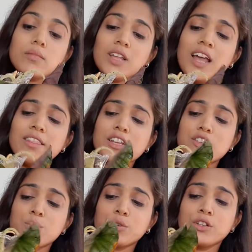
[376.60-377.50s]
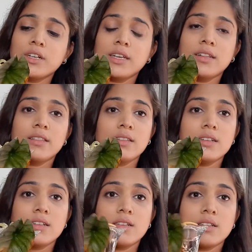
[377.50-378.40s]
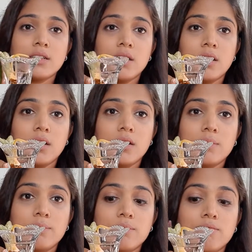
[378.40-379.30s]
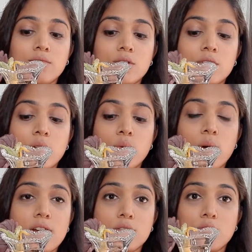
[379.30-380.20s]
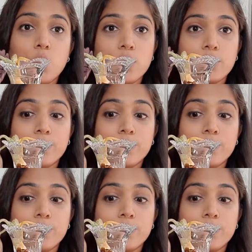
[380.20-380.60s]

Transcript: and then just put it in this vase of water.